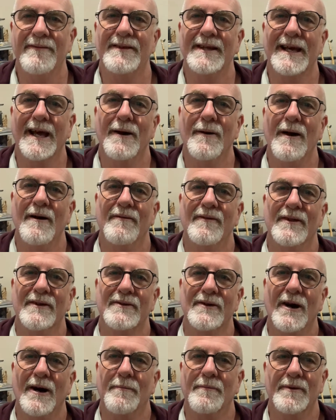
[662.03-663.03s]
go over the
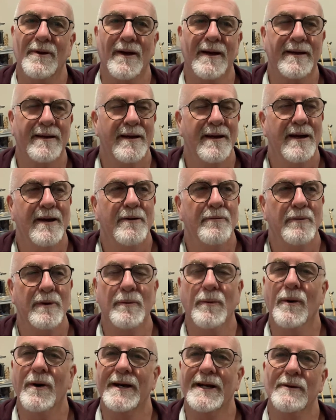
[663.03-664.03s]
top. Like, we
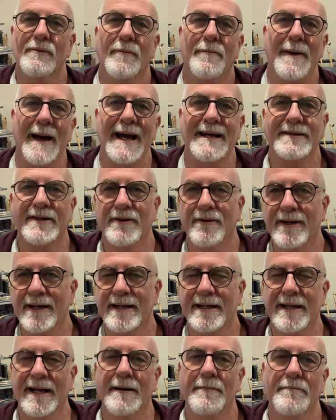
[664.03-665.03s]
walk into a packed
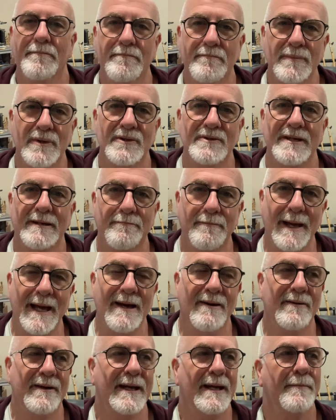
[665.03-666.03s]
nightclub, music
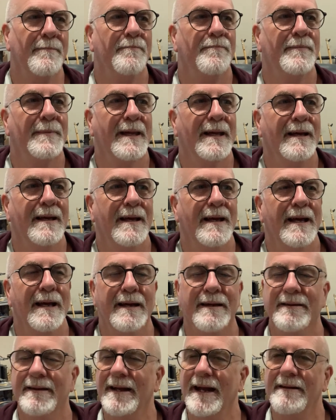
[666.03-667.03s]
pounding.
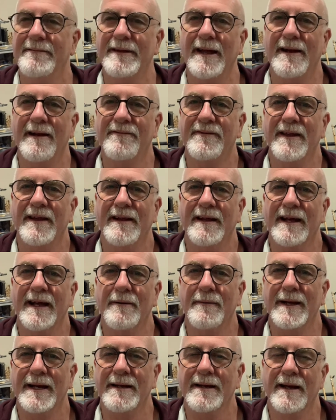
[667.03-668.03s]
You don't have to then go
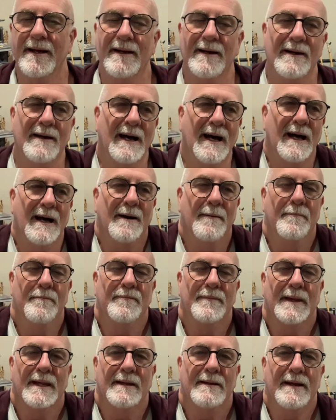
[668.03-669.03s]
in, you
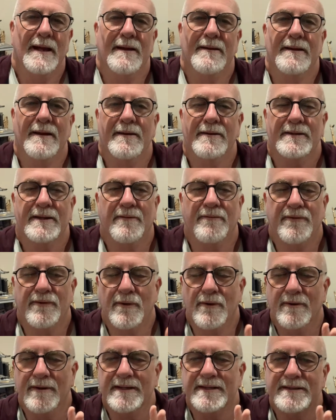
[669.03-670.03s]
know, the
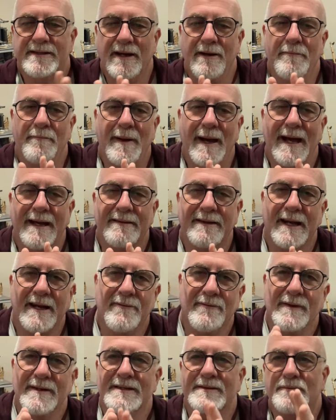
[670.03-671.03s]
floor is so packed that
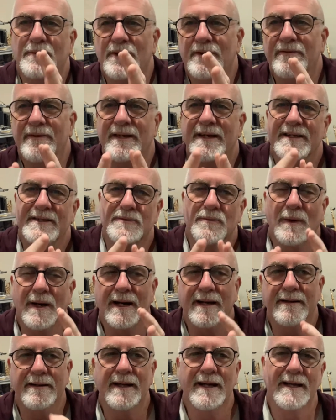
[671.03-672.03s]
everyone's moving as
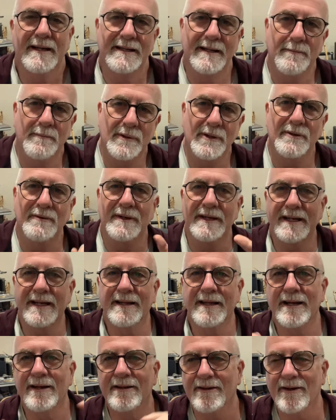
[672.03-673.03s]
one. The blue and
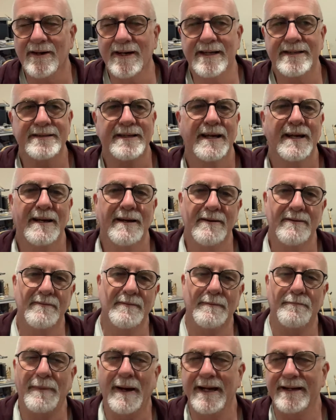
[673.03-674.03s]
yellow lights
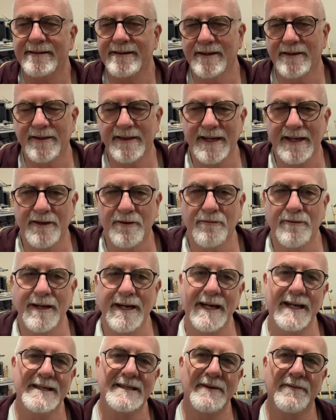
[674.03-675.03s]
paint the thing green,
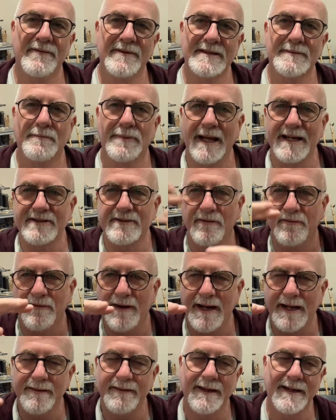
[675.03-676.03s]
except for a splash of
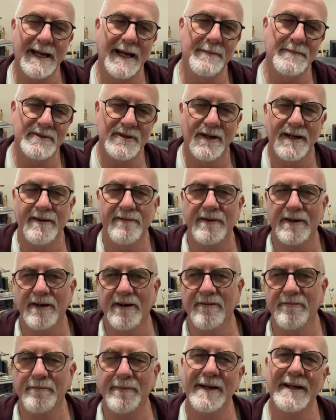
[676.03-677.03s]
red that comes on every
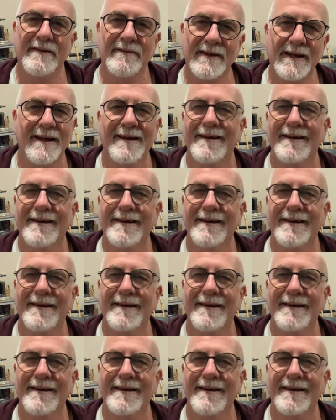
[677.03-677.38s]
offbeat of the...